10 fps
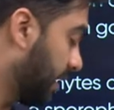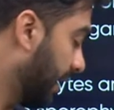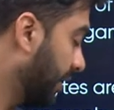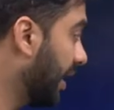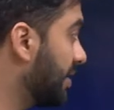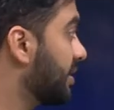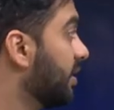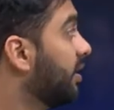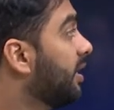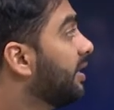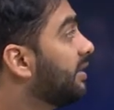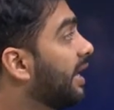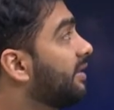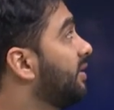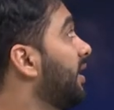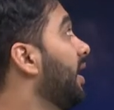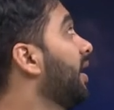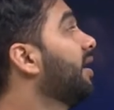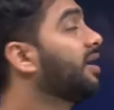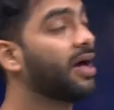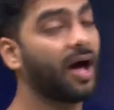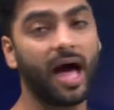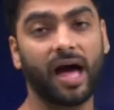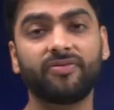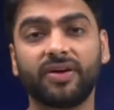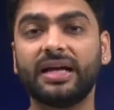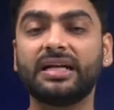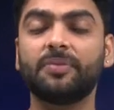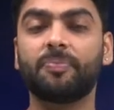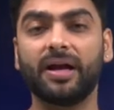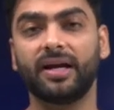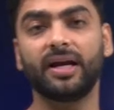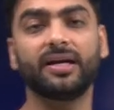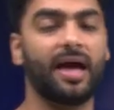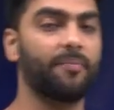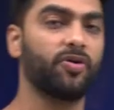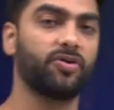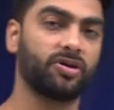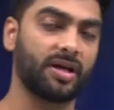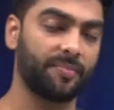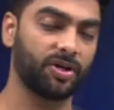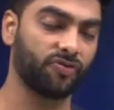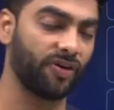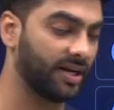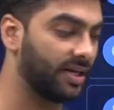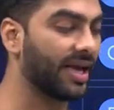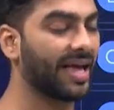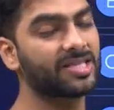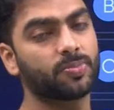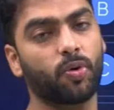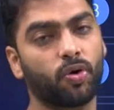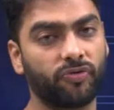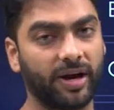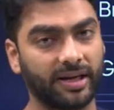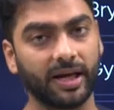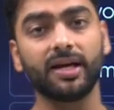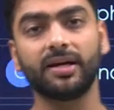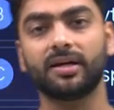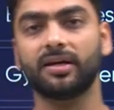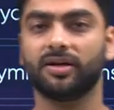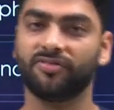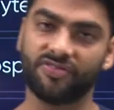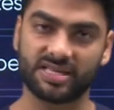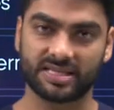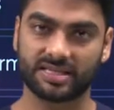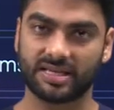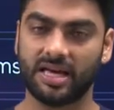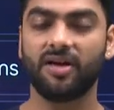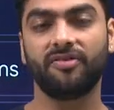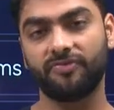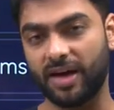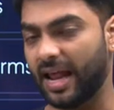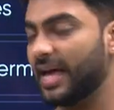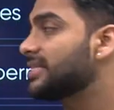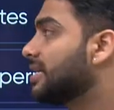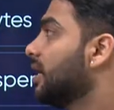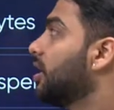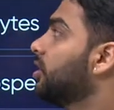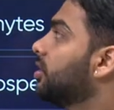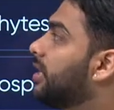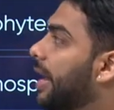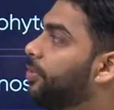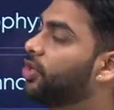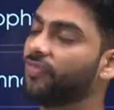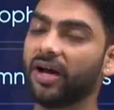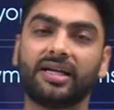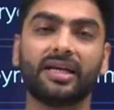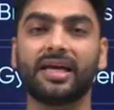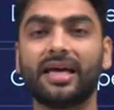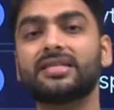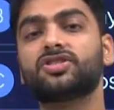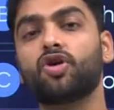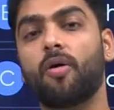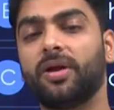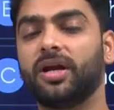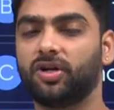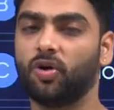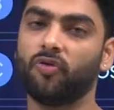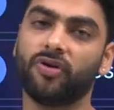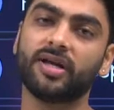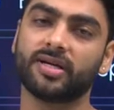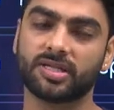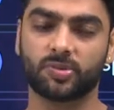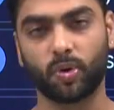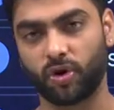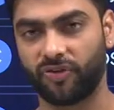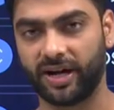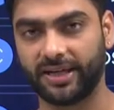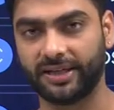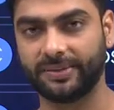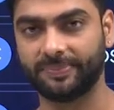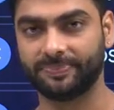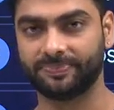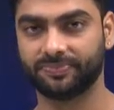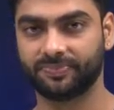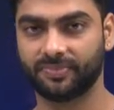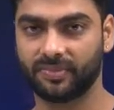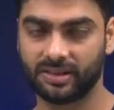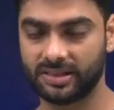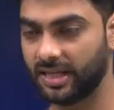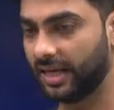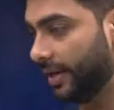the correct answer, that they have independent gametophytic and sporophytic phases. Whereas gametophytic is dominant over sporophytic. Theek